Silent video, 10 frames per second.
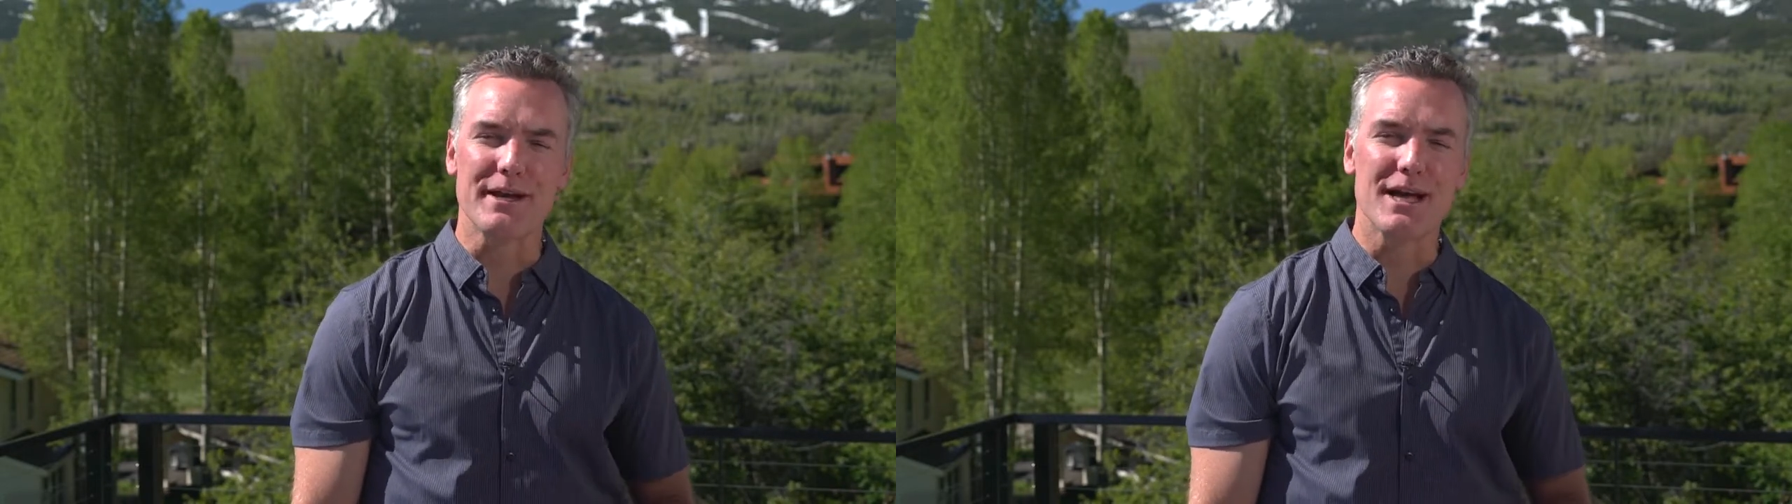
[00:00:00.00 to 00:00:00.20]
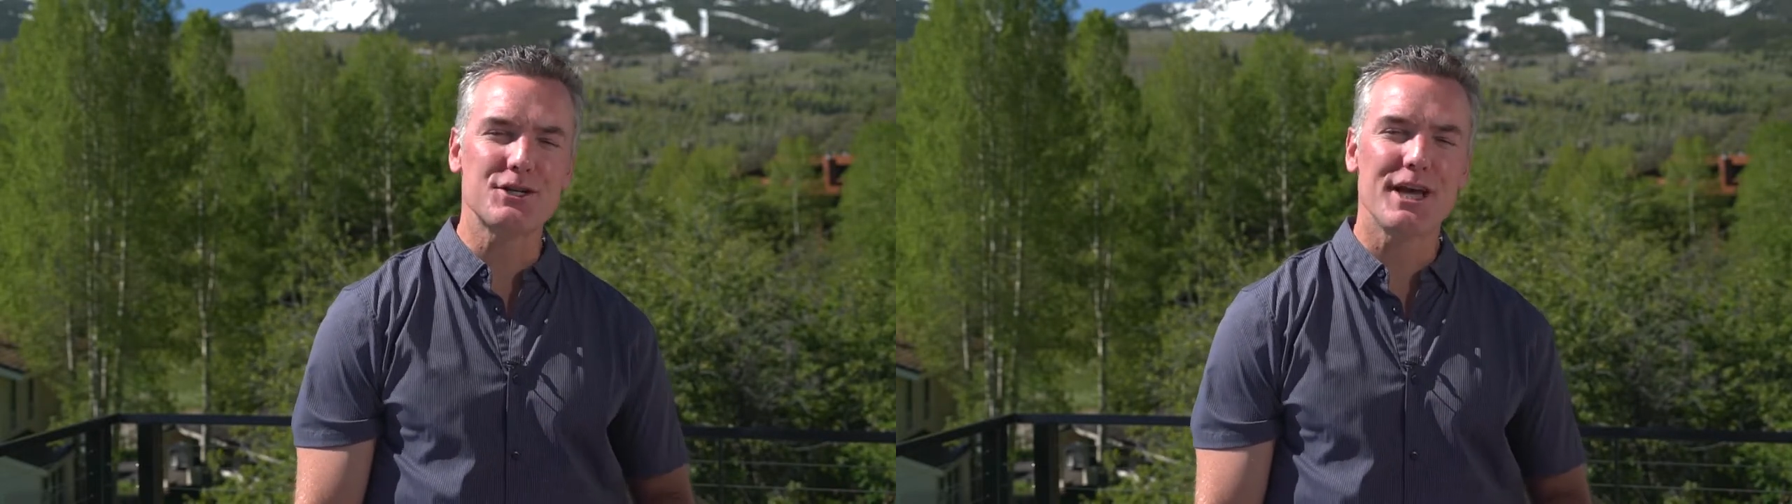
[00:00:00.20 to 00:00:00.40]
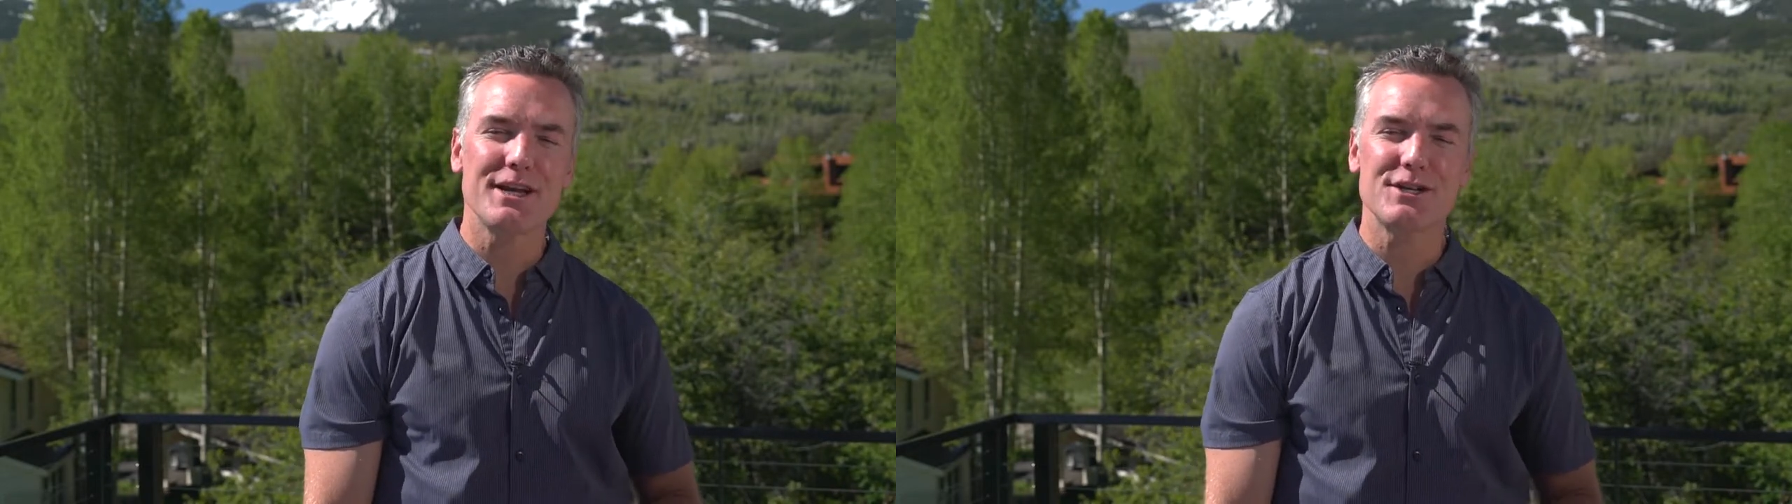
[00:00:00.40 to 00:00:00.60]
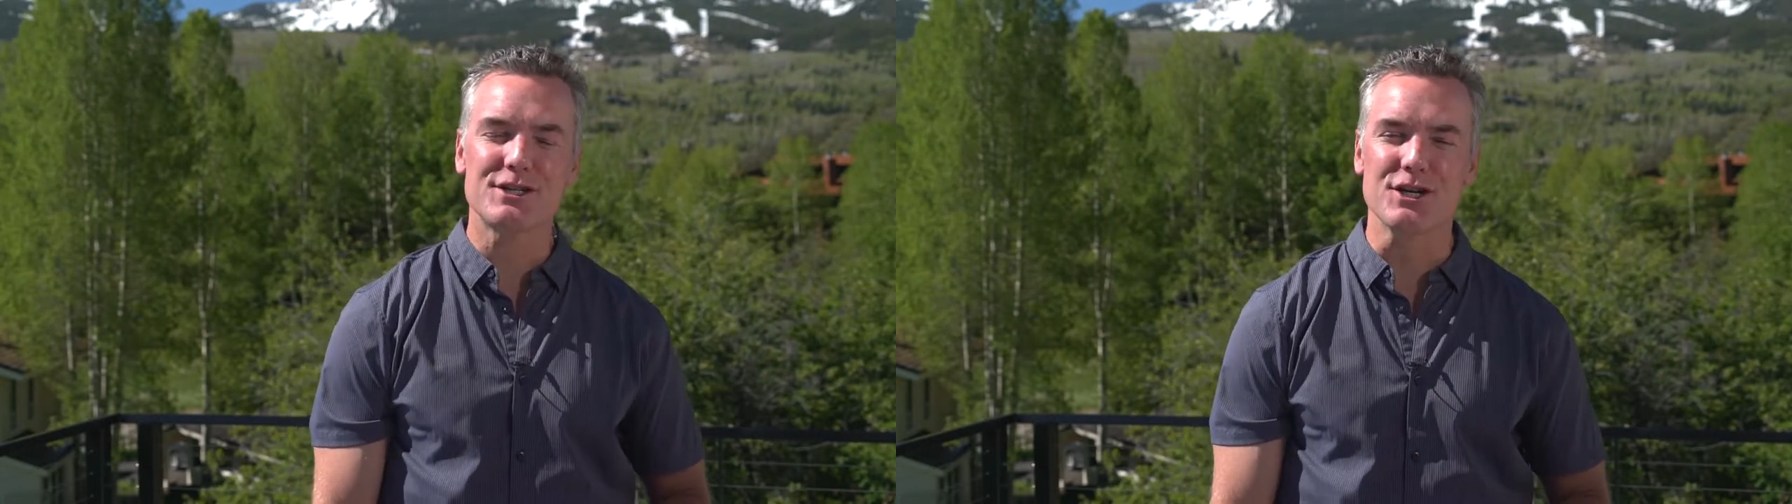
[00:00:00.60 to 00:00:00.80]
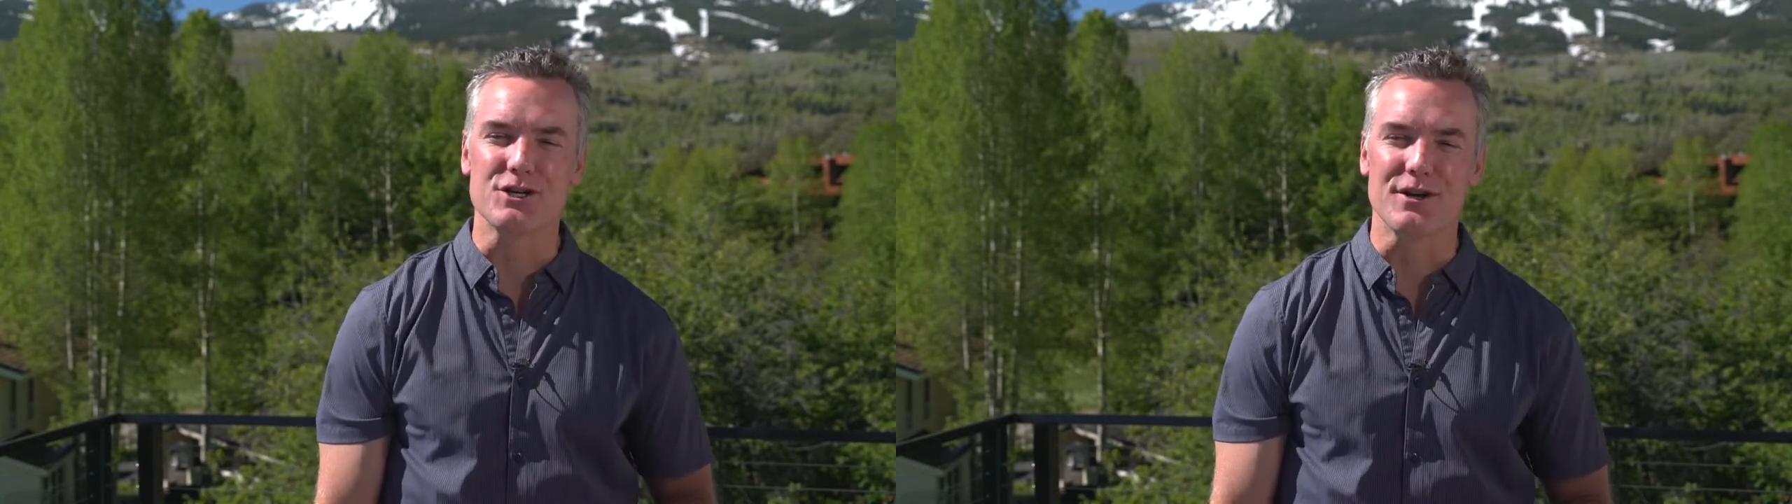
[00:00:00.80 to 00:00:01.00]
an educated
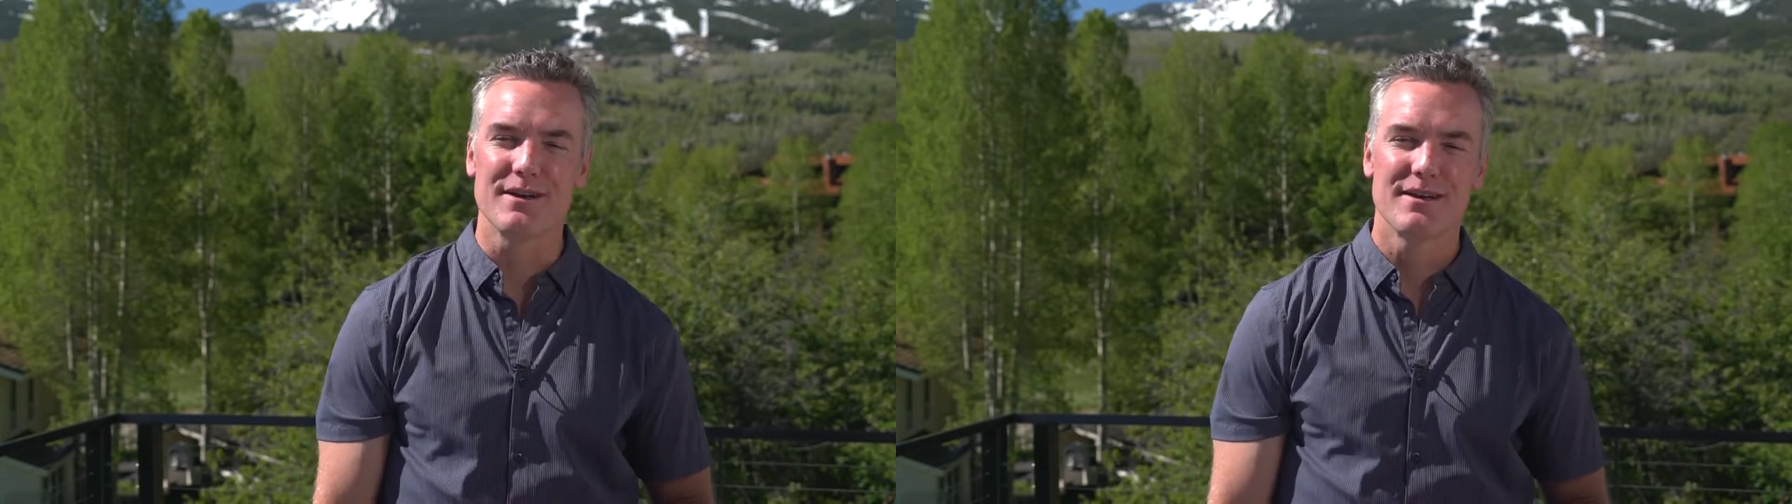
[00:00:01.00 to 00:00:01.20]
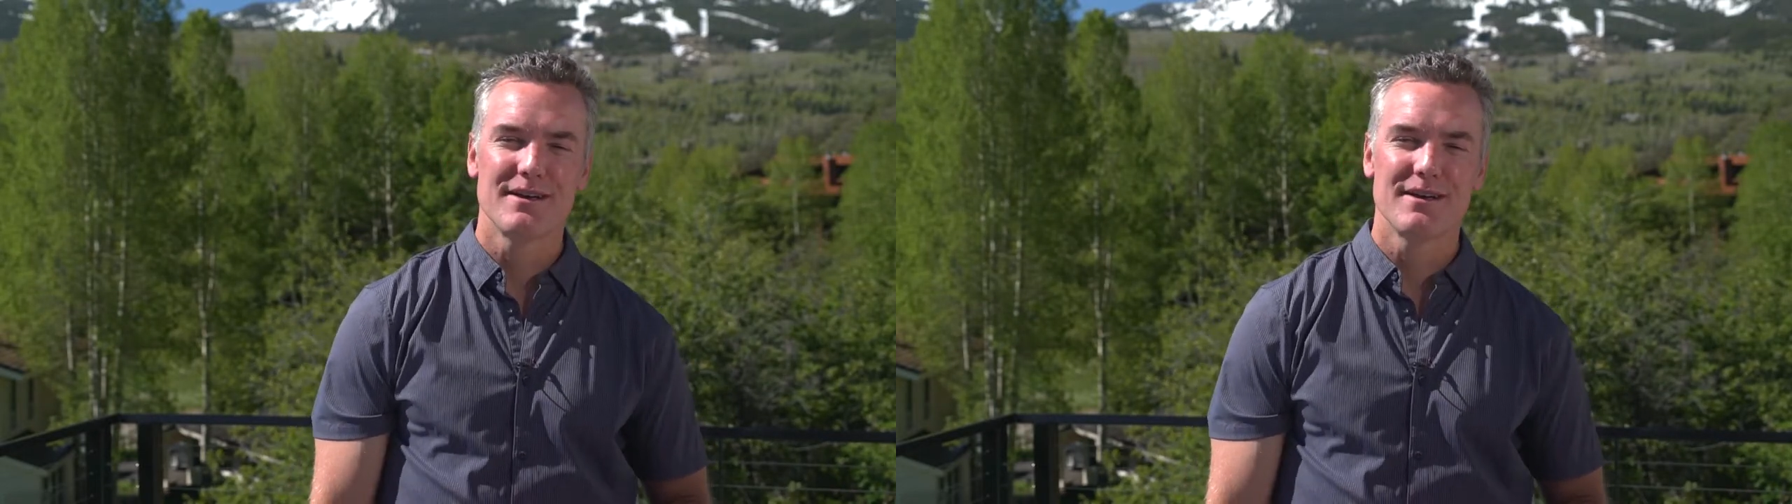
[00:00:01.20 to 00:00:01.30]
decision